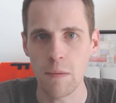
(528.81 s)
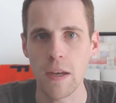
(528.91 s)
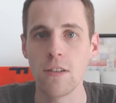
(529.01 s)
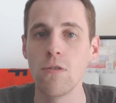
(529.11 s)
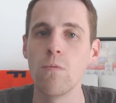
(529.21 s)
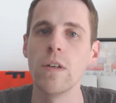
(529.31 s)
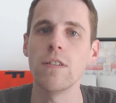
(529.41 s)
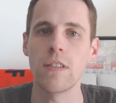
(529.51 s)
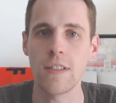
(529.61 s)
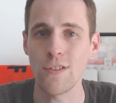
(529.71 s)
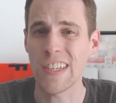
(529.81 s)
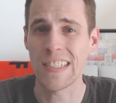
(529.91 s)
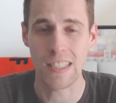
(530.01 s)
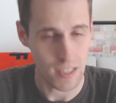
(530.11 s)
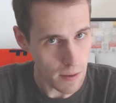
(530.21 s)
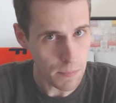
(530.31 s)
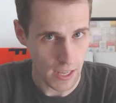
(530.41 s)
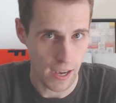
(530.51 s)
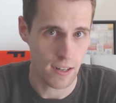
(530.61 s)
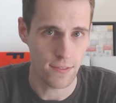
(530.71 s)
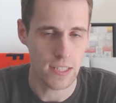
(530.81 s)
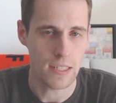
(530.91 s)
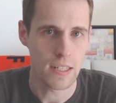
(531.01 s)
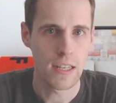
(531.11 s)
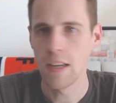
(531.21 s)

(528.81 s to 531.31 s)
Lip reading: and you will still get something out of it.